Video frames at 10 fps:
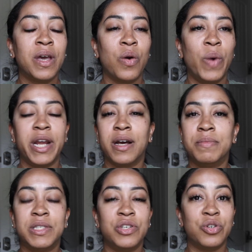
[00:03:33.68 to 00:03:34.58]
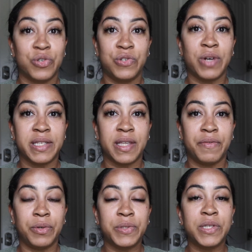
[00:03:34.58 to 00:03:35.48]
when it comes to your stress
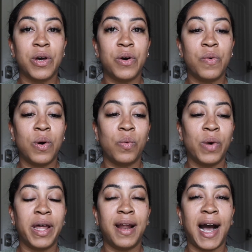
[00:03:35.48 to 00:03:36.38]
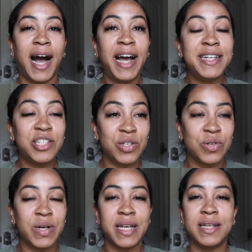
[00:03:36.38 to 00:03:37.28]
level. So what I
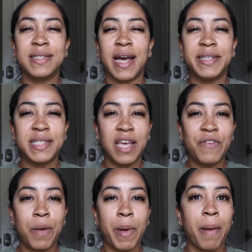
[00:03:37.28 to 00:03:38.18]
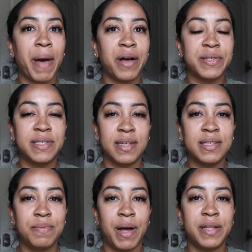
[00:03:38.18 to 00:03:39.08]
do is I save up about
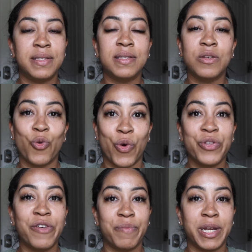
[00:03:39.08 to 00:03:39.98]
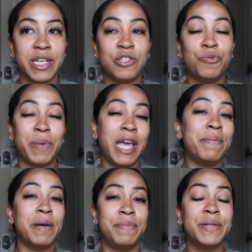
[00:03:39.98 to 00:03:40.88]
6 months worth of money to pay
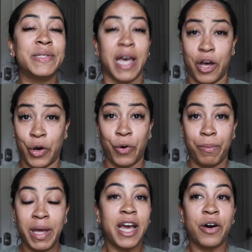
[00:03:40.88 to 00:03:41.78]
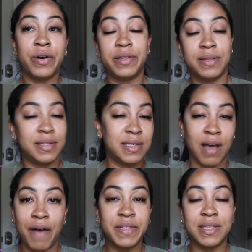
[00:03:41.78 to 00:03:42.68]
my bills at home. Now, this is
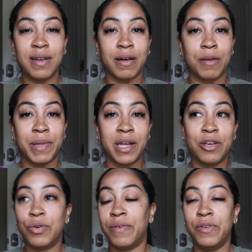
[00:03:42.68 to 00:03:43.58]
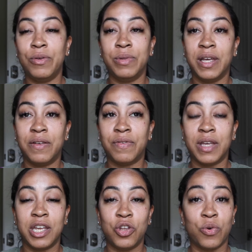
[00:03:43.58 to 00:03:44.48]
obviously not gonna apply to you if you live
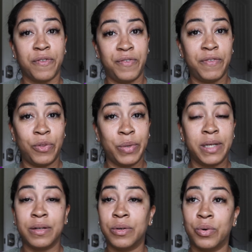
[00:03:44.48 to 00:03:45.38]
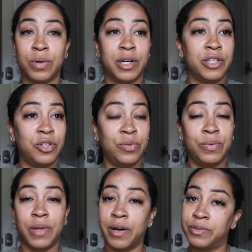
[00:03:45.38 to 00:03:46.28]
in your fifth wheel or
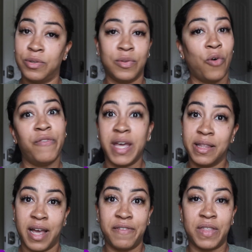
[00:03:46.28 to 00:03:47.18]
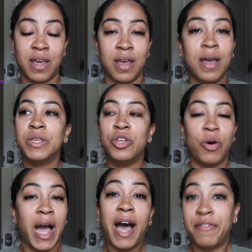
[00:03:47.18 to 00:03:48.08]
you are doing the whole van life thing. You
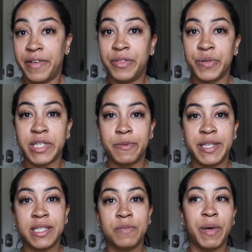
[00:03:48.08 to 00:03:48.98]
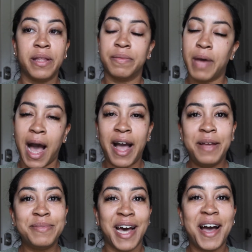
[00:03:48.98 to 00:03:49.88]
don't have those expenses, but I
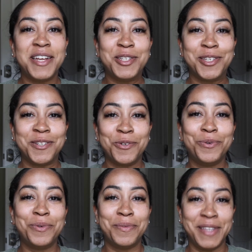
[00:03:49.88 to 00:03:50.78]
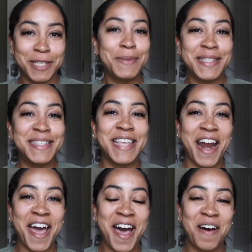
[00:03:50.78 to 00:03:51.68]
am tied to the expenses that
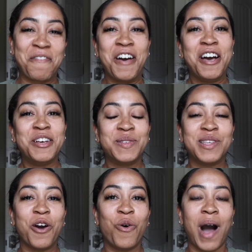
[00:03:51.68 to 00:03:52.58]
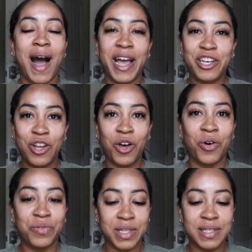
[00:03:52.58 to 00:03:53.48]
I have. So I
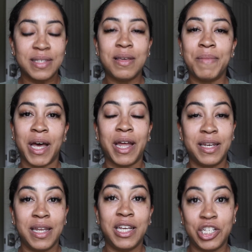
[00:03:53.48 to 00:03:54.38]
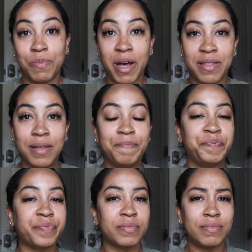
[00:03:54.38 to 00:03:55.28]
know this is the amount I need each month.
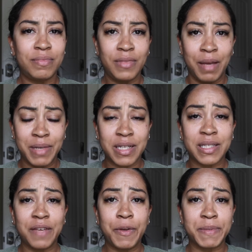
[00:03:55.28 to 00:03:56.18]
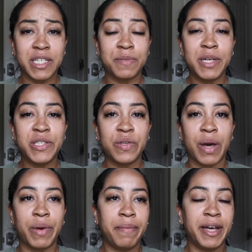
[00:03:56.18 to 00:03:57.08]
I'm gonna save up 6 months so that
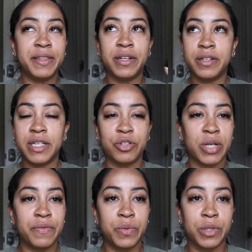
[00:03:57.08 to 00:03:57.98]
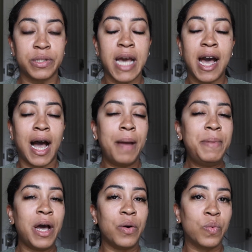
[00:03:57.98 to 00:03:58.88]
when I'm out there in the travel world, I'm
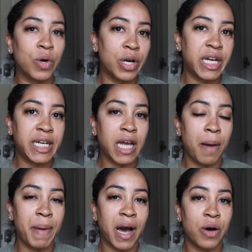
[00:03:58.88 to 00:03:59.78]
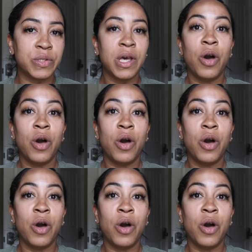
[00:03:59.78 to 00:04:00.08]
not worried about